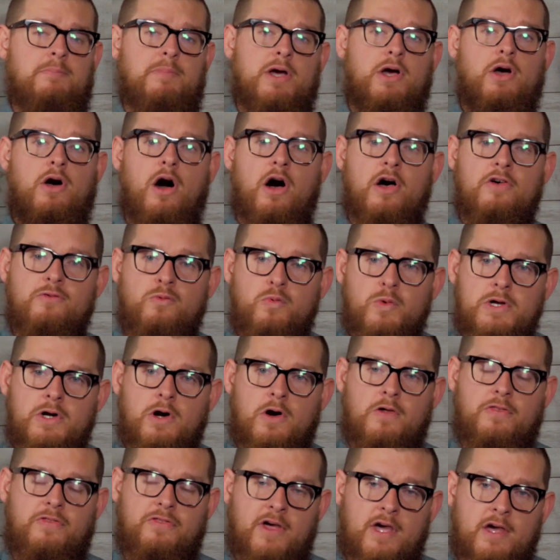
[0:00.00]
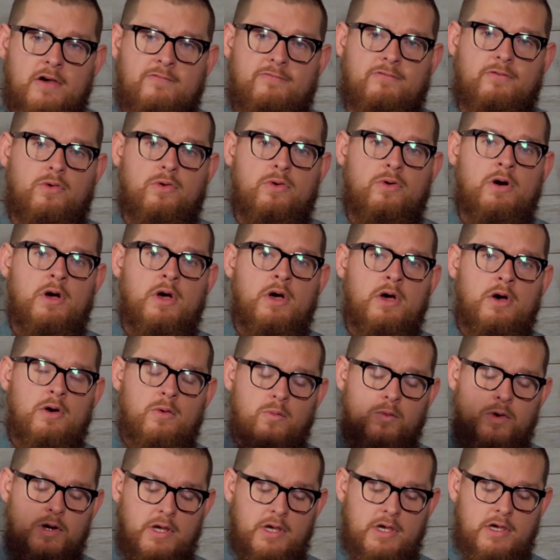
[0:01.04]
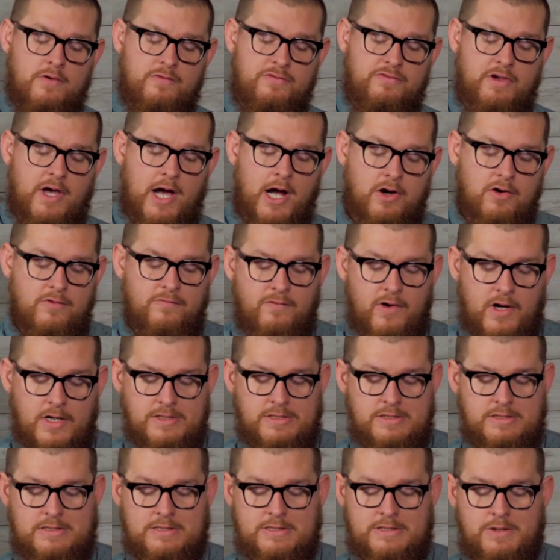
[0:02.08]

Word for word: that because we are thankful, we give sacrifices.